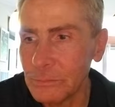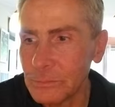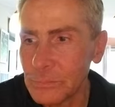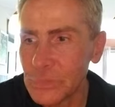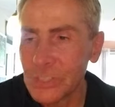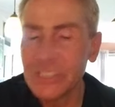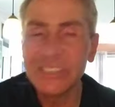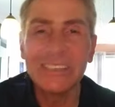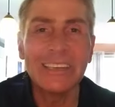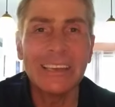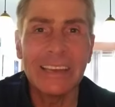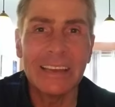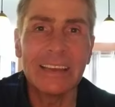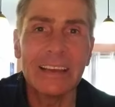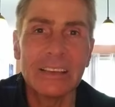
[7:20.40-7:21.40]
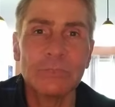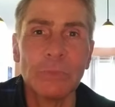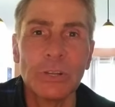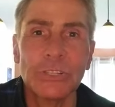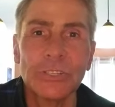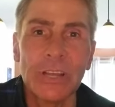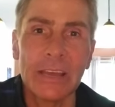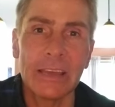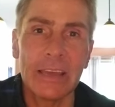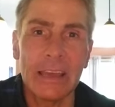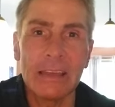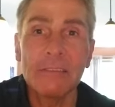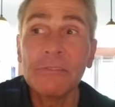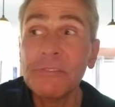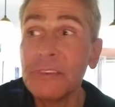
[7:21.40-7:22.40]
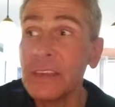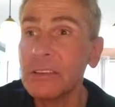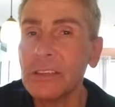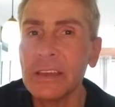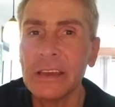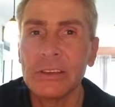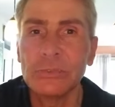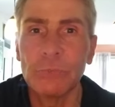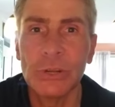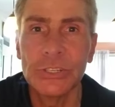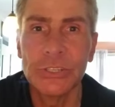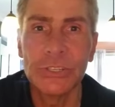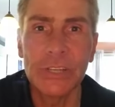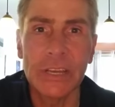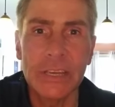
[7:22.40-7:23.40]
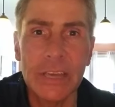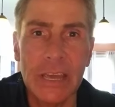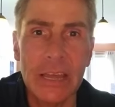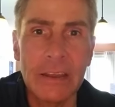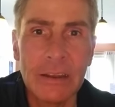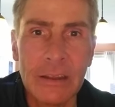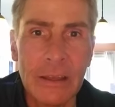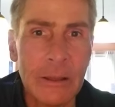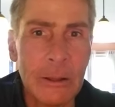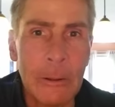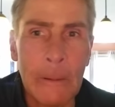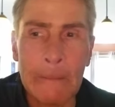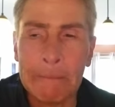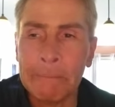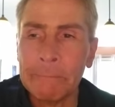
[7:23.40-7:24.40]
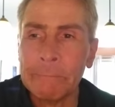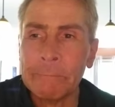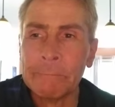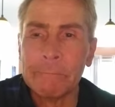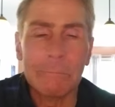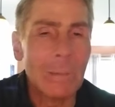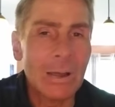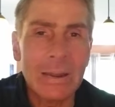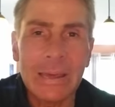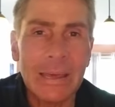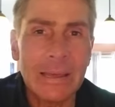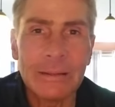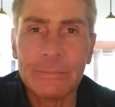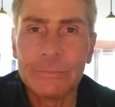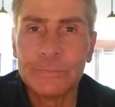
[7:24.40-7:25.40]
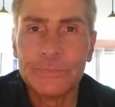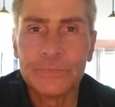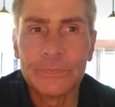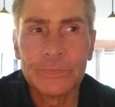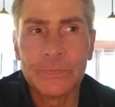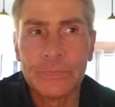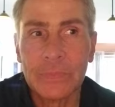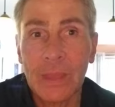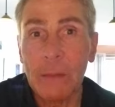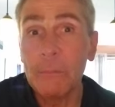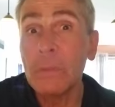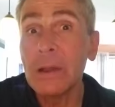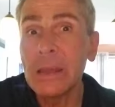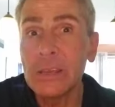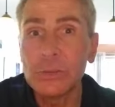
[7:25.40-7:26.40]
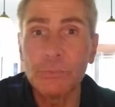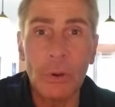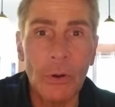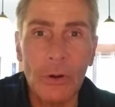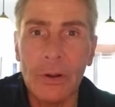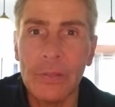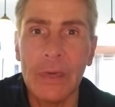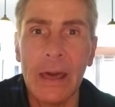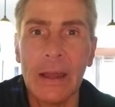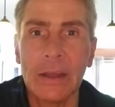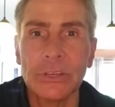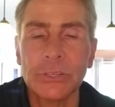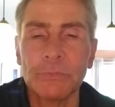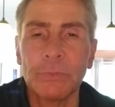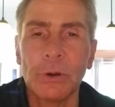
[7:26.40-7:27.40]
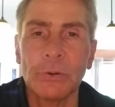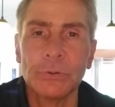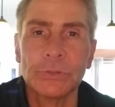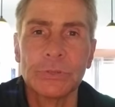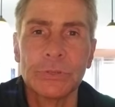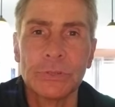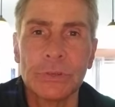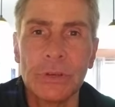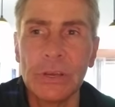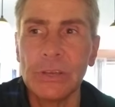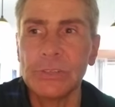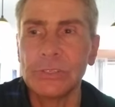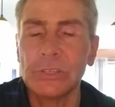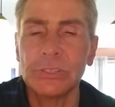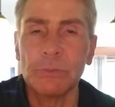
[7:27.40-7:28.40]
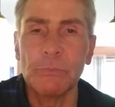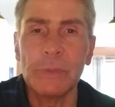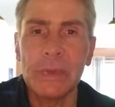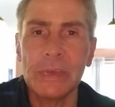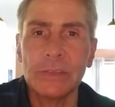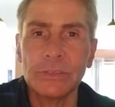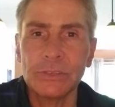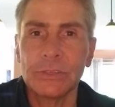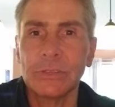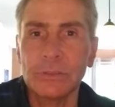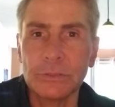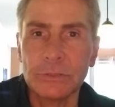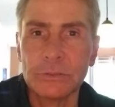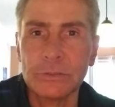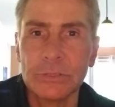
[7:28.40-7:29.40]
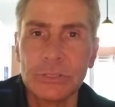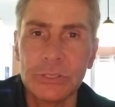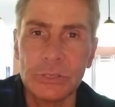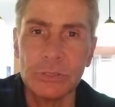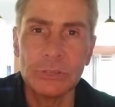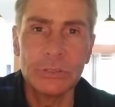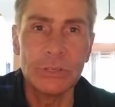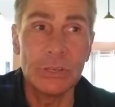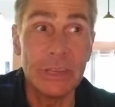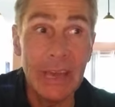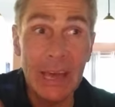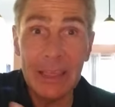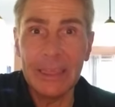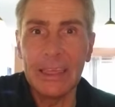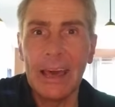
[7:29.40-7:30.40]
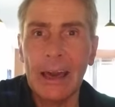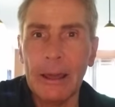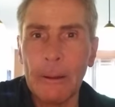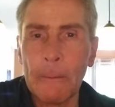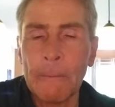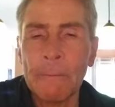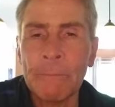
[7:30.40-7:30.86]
Seeing as much as I can, feeling as much as I can. Money is part of that, I suppose. It's a means to get that.